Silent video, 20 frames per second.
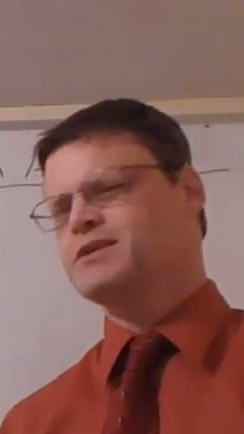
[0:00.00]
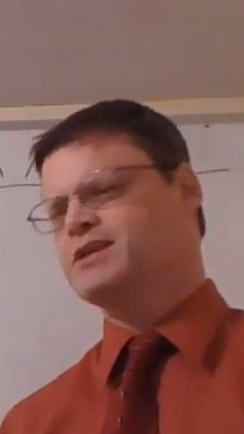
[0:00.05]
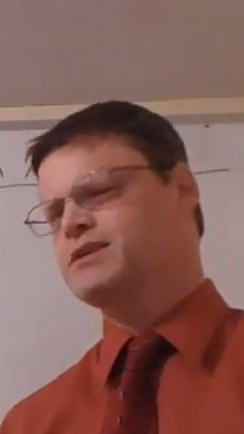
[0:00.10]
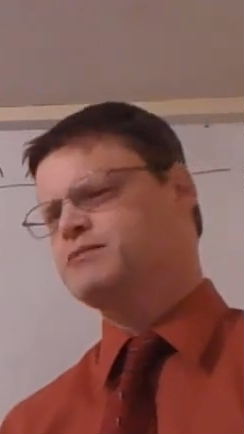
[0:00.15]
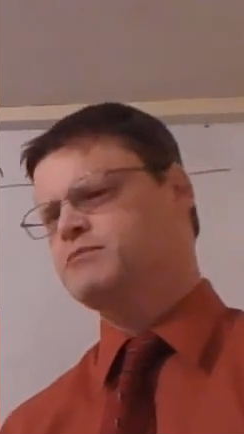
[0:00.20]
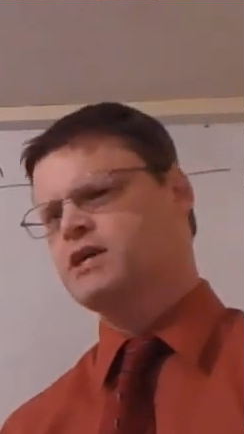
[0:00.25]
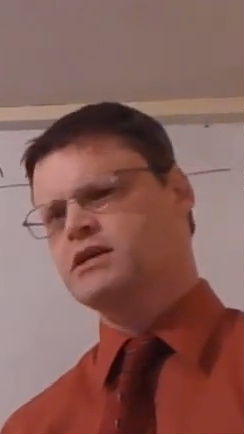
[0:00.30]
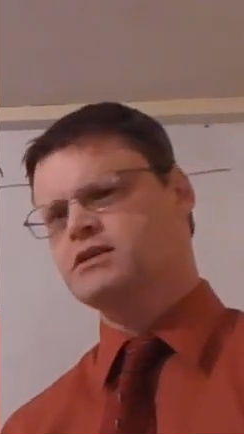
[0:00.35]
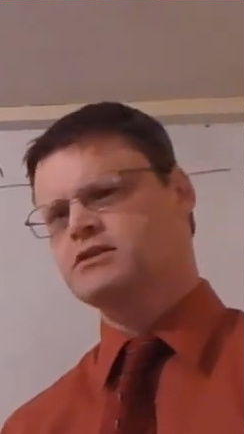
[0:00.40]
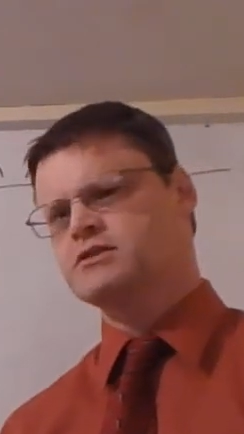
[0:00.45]

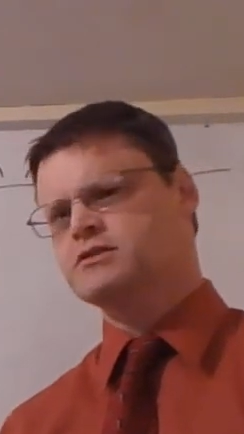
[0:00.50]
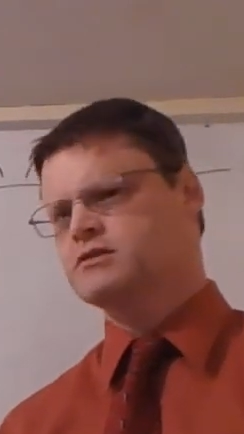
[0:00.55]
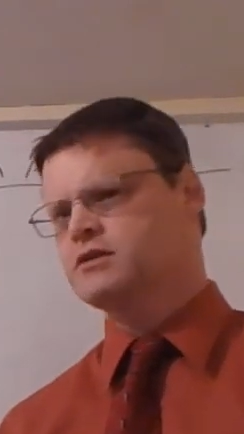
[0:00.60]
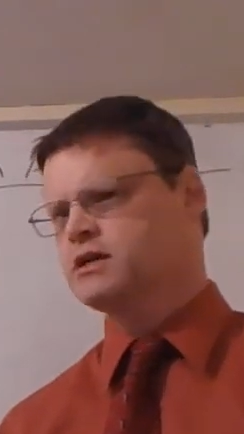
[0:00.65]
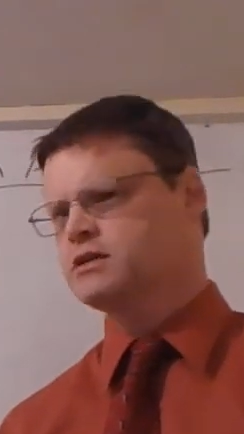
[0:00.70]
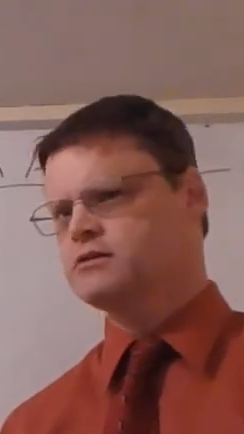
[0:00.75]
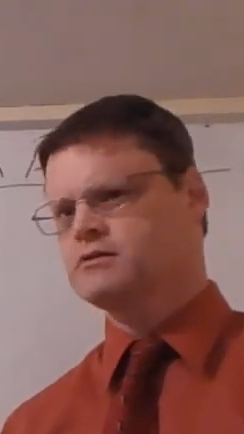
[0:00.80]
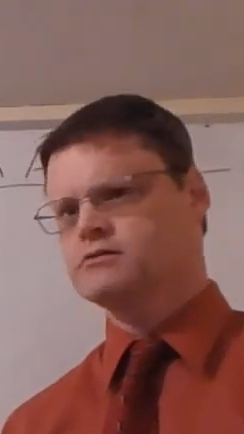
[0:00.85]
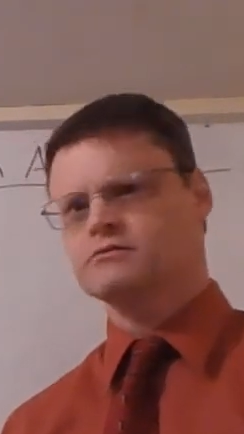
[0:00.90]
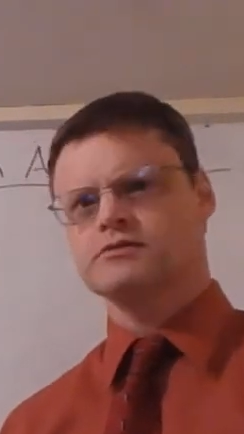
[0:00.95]
make sure I
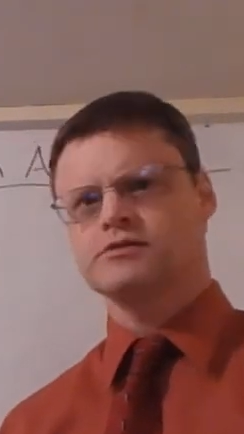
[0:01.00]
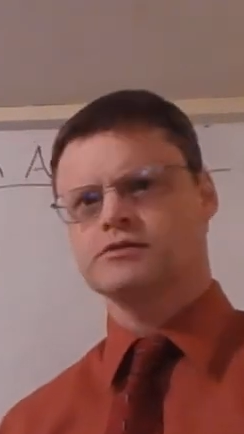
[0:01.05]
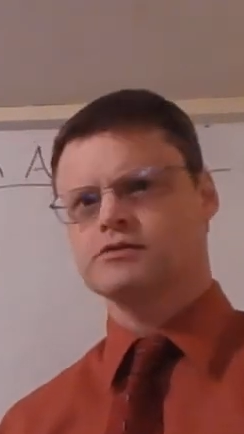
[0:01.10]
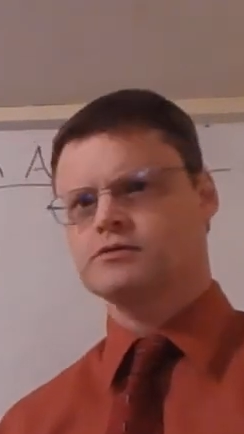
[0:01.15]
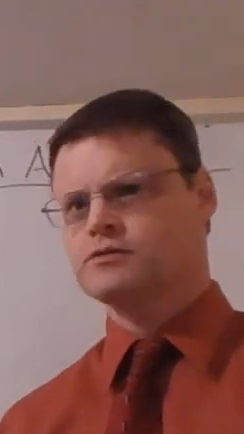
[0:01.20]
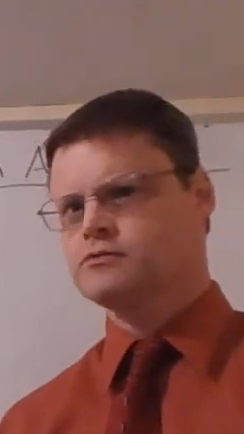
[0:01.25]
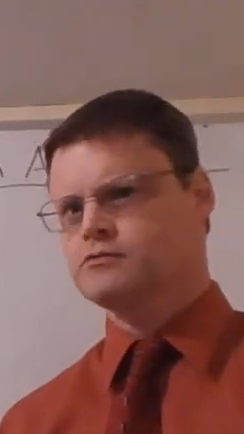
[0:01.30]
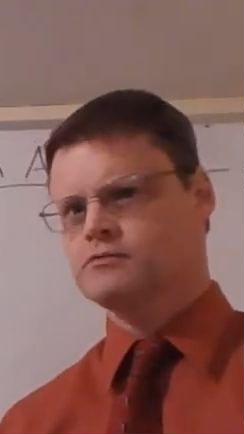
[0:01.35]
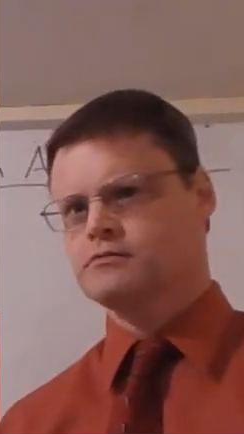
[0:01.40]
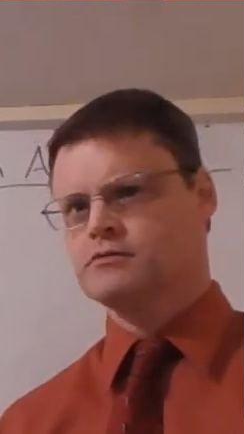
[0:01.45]
don't
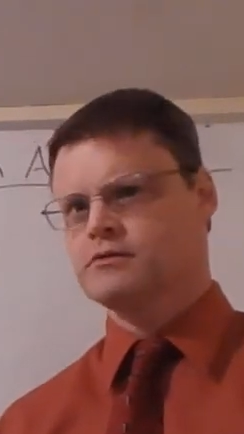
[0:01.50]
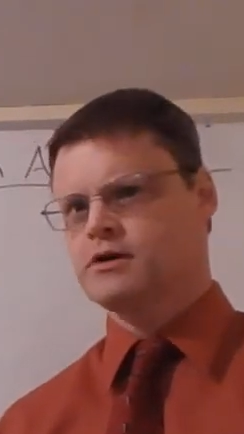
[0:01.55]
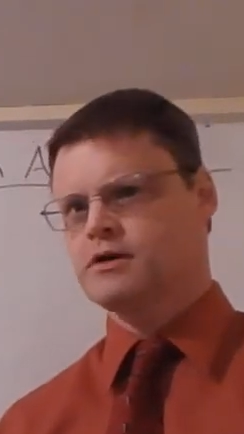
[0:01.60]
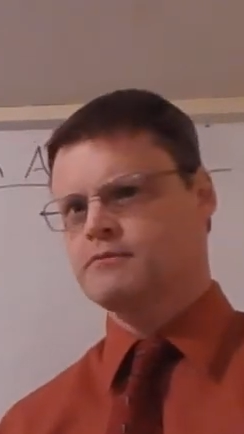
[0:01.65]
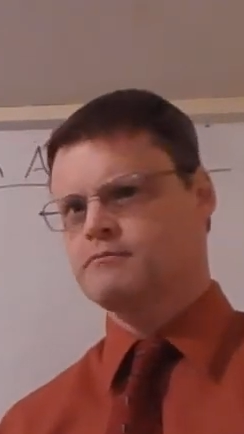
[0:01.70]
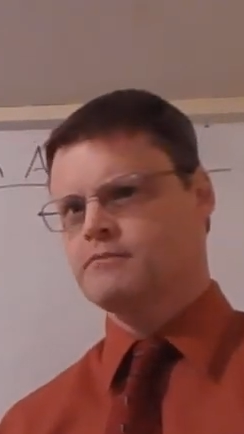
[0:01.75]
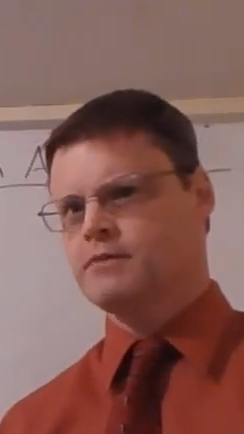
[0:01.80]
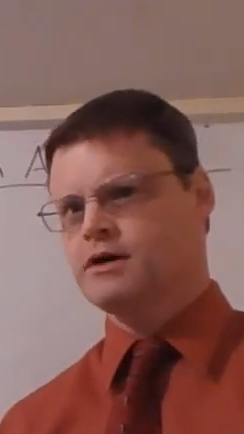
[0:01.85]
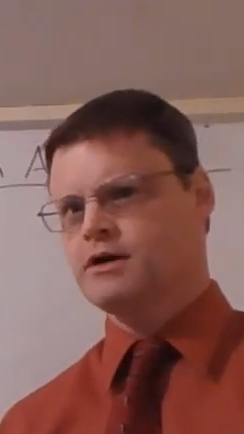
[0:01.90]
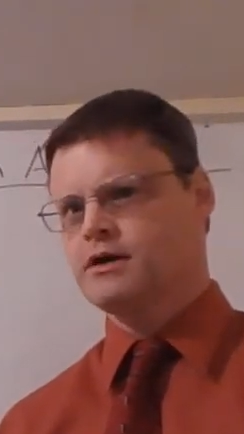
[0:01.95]
screw up
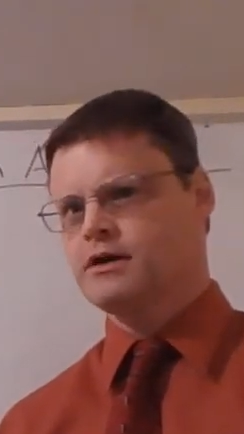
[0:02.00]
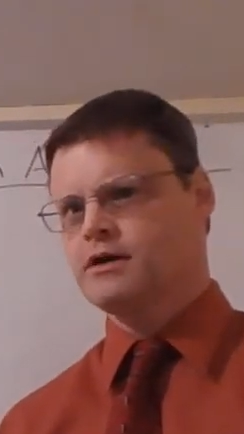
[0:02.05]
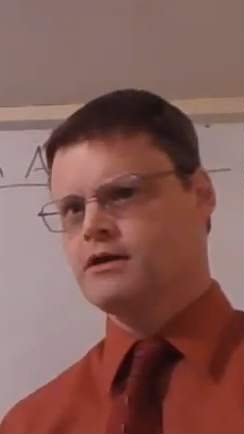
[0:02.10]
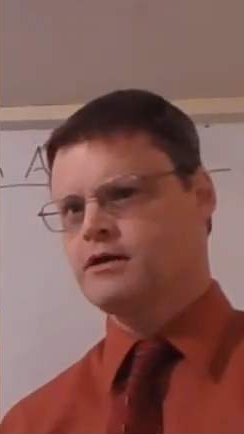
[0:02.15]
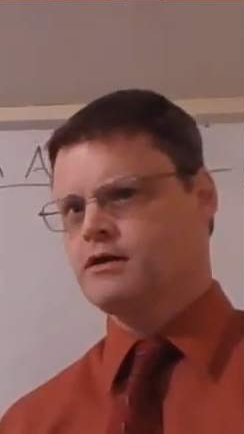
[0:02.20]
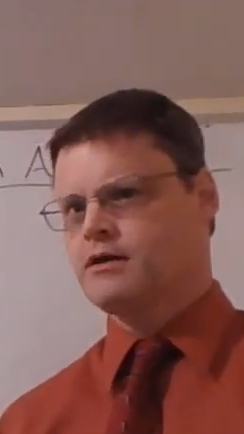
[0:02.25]
my